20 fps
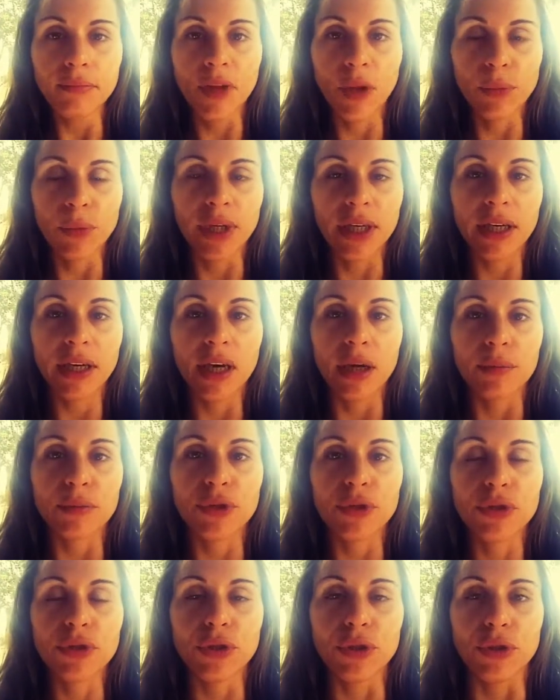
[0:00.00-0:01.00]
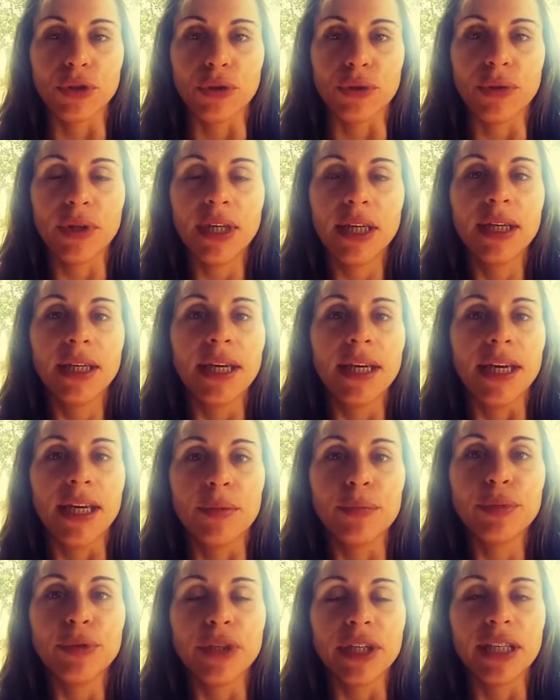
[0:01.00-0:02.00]
when it comes to
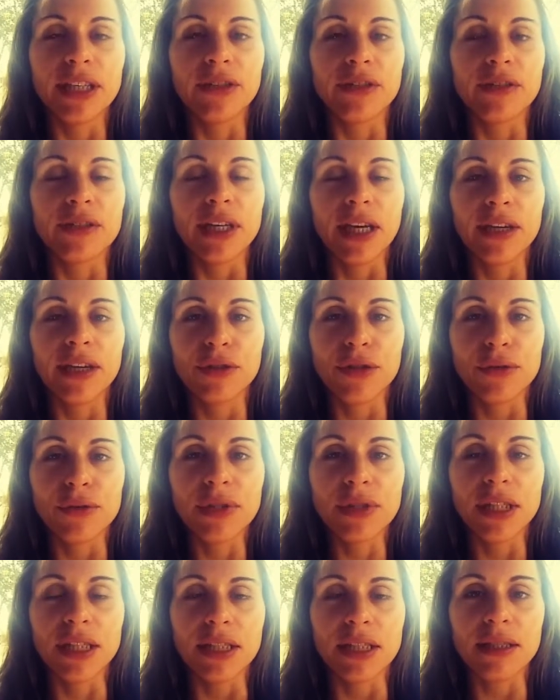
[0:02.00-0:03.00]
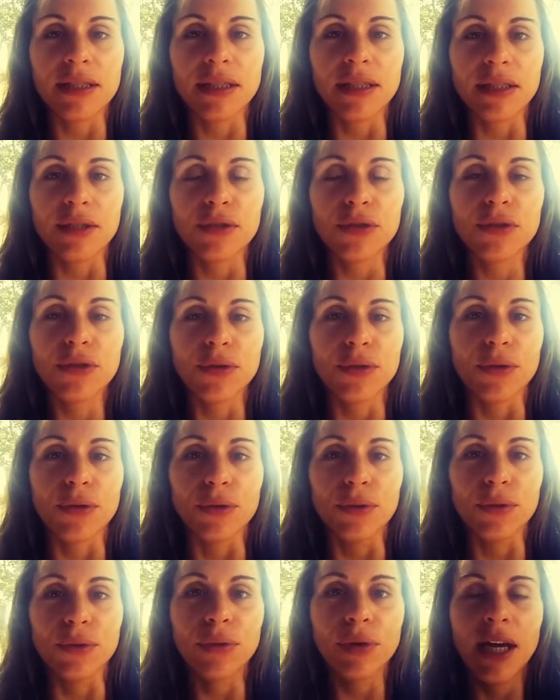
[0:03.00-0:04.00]
inputting your diagnoses
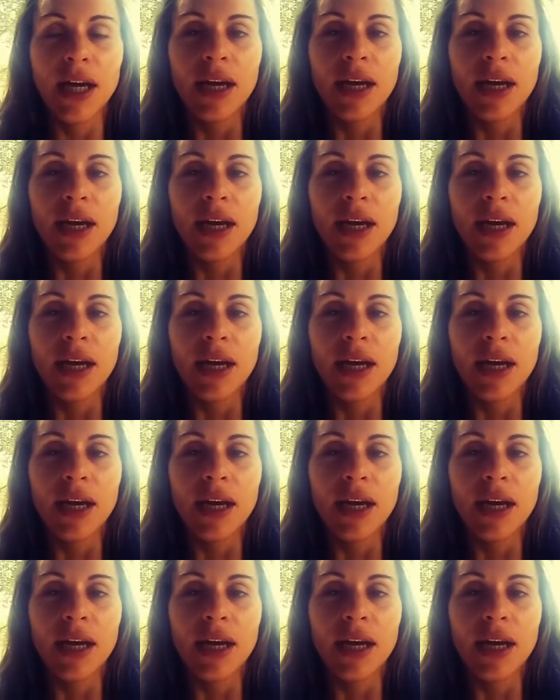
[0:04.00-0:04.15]
into